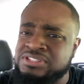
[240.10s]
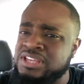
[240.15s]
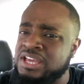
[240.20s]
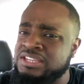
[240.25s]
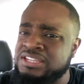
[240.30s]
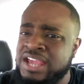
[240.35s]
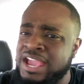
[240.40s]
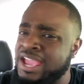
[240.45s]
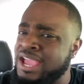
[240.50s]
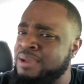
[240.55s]
a
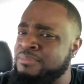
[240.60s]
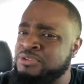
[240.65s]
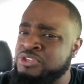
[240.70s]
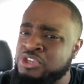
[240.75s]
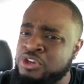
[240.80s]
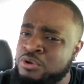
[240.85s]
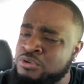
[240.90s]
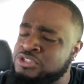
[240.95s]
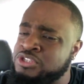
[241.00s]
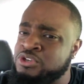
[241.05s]
damn
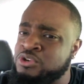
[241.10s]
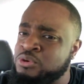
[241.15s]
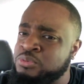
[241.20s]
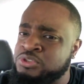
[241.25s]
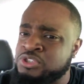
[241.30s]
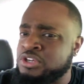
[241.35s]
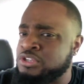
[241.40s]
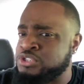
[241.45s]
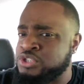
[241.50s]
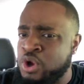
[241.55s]
YouTube
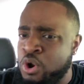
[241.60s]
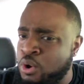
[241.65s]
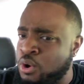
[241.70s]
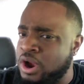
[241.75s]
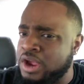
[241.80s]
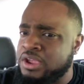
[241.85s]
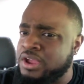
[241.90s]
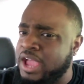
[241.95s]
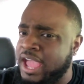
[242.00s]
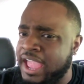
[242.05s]

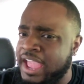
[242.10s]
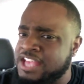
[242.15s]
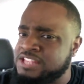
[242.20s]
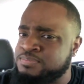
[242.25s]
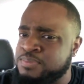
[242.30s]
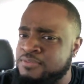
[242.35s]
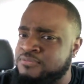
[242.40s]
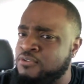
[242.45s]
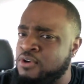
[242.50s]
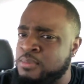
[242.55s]
tutorial ass
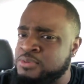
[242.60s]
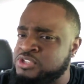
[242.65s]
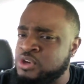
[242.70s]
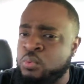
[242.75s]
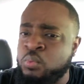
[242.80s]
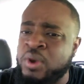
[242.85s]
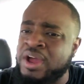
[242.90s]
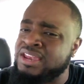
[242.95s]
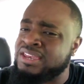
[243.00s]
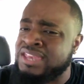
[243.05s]
performance
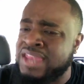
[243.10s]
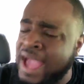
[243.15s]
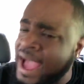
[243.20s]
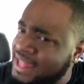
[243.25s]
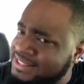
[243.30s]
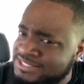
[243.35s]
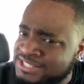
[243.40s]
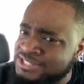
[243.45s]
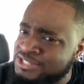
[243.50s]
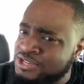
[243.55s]
of what
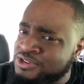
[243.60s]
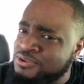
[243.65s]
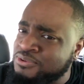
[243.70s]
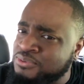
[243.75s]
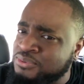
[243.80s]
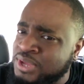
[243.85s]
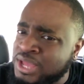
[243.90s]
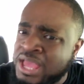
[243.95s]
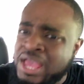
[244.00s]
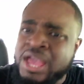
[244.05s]
not to
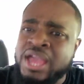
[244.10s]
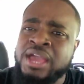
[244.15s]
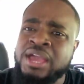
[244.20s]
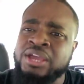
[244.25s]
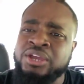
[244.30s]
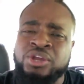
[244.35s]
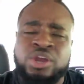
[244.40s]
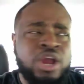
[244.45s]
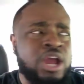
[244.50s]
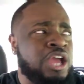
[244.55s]
do.
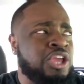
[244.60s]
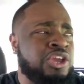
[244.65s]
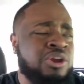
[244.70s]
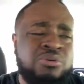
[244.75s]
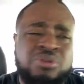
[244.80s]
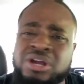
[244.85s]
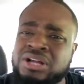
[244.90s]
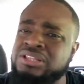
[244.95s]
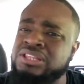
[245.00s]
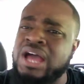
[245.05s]
Girl,
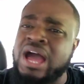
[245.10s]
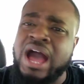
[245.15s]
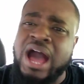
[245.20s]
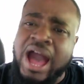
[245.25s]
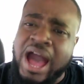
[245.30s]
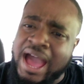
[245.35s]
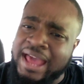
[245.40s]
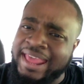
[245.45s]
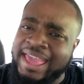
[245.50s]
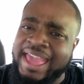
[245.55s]
you looked a
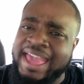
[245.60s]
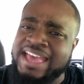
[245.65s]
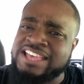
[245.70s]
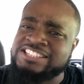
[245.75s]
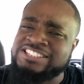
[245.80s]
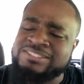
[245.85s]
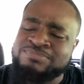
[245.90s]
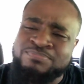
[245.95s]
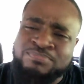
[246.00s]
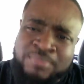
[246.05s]
hot
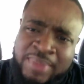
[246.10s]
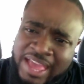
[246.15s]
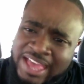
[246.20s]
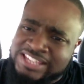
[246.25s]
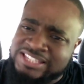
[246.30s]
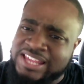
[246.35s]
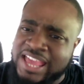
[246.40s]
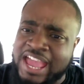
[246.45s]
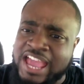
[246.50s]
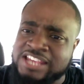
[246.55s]
ass
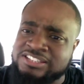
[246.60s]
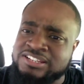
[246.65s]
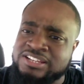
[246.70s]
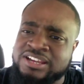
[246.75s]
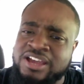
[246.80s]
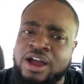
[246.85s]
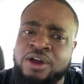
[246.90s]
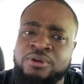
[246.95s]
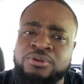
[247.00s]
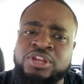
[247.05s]
mess, Ashley
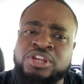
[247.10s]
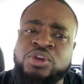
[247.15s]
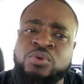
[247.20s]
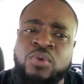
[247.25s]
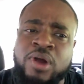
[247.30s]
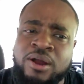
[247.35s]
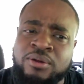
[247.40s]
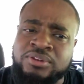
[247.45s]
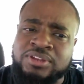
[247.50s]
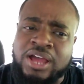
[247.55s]
Cone. You
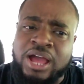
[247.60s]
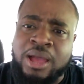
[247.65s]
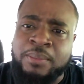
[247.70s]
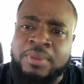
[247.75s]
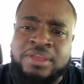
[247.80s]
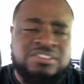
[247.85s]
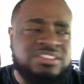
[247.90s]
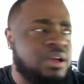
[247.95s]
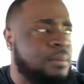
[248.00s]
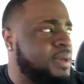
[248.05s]
walked up
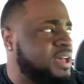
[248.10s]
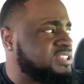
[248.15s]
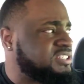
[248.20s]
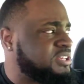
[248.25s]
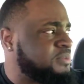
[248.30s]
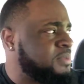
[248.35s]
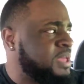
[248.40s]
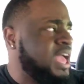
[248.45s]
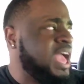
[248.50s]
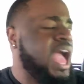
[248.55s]
and talking about
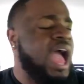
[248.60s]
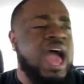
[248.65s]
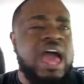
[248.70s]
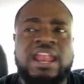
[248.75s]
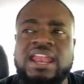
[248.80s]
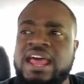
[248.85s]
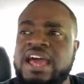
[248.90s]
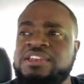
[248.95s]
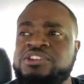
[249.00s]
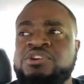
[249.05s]
some, how
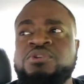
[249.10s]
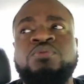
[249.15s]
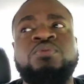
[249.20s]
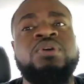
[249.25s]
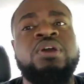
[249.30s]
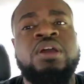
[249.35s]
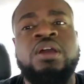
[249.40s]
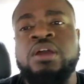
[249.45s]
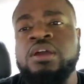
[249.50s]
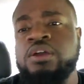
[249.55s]
did I do?
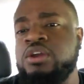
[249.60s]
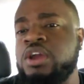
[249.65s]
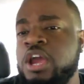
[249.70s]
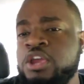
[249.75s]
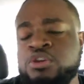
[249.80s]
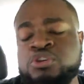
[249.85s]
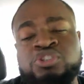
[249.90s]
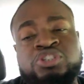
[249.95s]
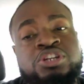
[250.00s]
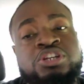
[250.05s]
Girl,
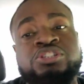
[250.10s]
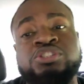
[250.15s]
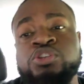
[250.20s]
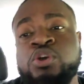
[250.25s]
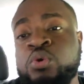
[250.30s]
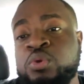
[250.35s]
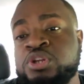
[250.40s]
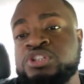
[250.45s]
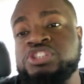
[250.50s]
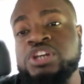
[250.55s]
you should have
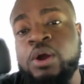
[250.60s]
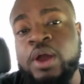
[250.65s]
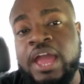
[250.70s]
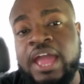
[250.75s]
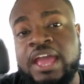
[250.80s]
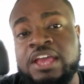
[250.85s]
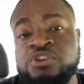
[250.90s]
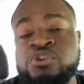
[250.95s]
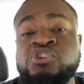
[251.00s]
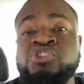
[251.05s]
scooted your
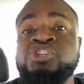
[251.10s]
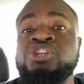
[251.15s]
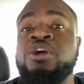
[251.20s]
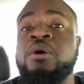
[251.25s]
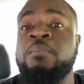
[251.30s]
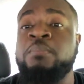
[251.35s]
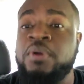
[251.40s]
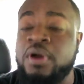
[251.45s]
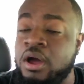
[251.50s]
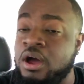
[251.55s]
ass. You should
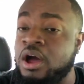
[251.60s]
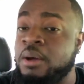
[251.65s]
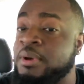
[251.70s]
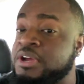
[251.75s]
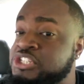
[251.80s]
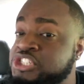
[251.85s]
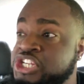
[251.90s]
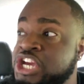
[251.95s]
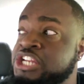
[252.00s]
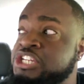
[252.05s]
have, um,
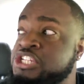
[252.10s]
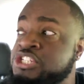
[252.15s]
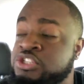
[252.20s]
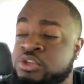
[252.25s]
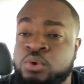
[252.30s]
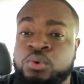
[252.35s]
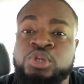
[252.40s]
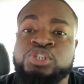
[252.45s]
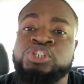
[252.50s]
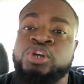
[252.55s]
Ashanti
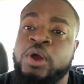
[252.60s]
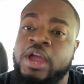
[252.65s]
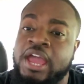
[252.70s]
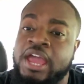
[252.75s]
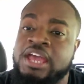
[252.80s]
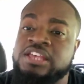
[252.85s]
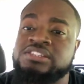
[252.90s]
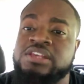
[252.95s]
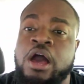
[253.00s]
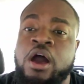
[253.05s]
scooted your
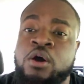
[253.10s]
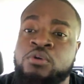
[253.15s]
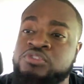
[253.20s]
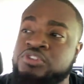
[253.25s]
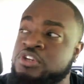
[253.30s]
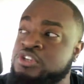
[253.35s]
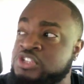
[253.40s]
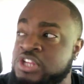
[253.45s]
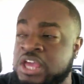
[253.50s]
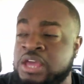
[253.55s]
ass
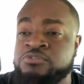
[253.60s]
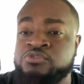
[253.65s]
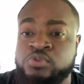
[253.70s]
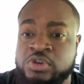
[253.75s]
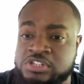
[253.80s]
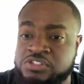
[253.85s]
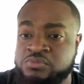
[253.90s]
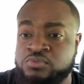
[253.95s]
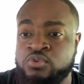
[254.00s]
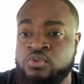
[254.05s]
onto the damn
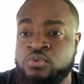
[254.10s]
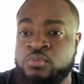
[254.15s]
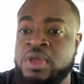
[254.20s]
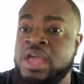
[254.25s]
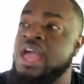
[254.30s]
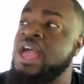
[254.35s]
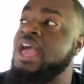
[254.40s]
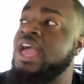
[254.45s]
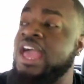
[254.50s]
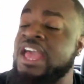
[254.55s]
dressing room
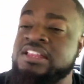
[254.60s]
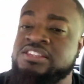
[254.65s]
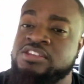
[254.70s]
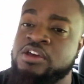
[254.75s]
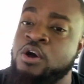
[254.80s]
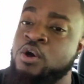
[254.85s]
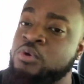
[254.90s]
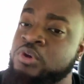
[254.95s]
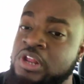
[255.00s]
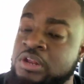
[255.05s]
and
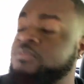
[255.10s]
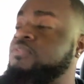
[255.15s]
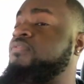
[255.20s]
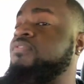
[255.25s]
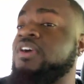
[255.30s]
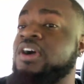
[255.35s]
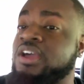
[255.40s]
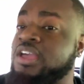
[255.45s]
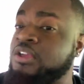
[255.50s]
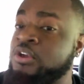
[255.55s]
told the
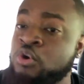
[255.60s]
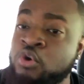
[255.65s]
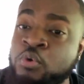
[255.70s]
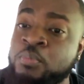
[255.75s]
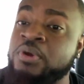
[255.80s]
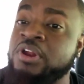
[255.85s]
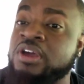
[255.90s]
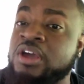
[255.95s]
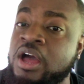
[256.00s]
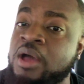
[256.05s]
fucking
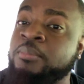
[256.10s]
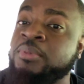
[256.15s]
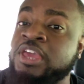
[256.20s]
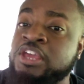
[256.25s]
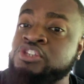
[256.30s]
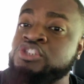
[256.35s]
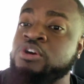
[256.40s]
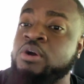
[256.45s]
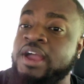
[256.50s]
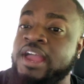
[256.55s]
Uber to come
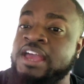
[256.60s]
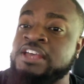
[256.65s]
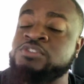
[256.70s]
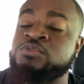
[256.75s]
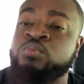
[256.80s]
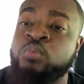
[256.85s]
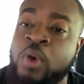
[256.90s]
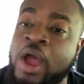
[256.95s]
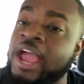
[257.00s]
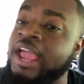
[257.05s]
get your ass
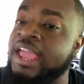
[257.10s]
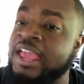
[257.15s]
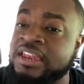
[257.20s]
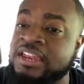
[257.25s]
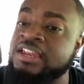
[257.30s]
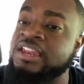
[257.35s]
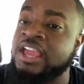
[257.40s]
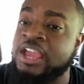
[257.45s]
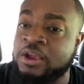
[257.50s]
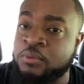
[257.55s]
right in
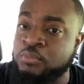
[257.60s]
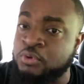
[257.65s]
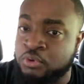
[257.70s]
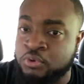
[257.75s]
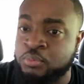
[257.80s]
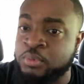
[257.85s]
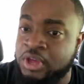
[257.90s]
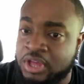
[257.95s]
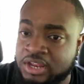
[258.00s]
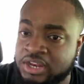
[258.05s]
the damn
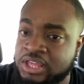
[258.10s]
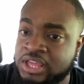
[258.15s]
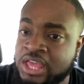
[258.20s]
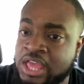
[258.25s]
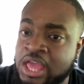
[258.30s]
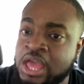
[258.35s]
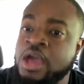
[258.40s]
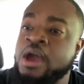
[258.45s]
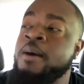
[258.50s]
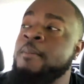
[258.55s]
room, honey.
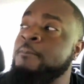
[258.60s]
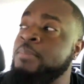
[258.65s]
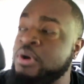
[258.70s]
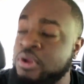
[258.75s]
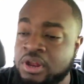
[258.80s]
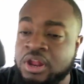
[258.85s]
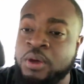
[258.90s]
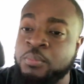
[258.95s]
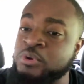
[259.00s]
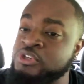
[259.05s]

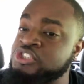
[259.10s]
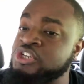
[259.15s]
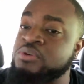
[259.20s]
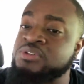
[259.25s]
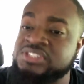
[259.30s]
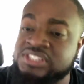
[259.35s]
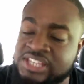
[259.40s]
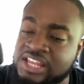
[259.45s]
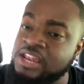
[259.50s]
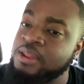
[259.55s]
Pull up with your
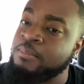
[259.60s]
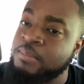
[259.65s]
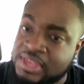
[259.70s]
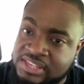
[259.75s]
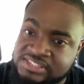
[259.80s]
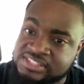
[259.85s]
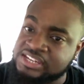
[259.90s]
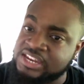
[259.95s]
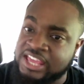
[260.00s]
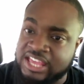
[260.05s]
silly
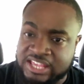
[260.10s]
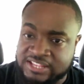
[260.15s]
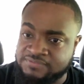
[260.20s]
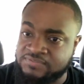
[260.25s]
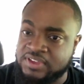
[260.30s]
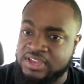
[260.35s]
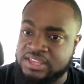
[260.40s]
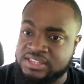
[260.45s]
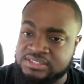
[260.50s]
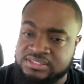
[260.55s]
missing ass
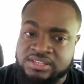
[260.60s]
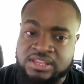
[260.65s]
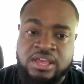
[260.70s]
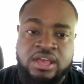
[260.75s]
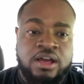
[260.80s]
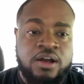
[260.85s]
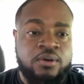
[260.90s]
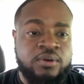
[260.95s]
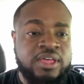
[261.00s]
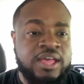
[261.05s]
face.
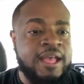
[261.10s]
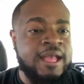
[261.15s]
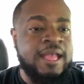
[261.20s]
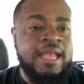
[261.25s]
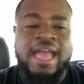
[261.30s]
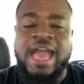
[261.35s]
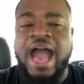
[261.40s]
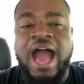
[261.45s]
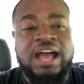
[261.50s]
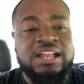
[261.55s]
Okay?
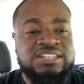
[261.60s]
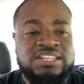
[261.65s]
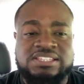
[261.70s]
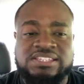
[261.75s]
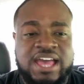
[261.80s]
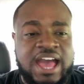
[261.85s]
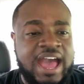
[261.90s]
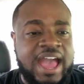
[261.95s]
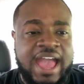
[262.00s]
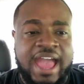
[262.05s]
I just,
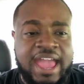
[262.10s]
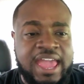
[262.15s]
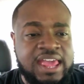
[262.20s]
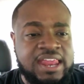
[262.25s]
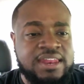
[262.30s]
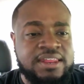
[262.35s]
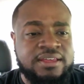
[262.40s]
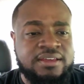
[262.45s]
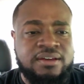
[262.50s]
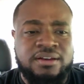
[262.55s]
I
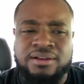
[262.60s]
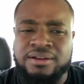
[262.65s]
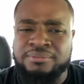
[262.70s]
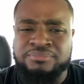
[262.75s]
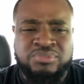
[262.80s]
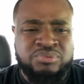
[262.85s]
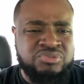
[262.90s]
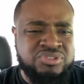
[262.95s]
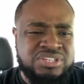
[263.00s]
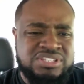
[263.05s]
hate it. Um,
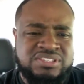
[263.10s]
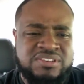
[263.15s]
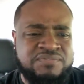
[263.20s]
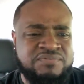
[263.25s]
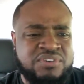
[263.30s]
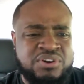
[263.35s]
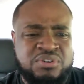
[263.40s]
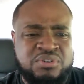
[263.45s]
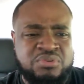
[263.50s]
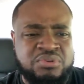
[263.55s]
it was just a
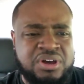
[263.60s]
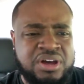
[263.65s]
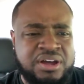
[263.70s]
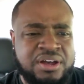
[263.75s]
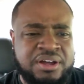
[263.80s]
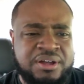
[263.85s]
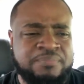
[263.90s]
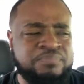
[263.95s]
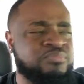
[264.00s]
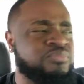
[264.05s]
fool. Um,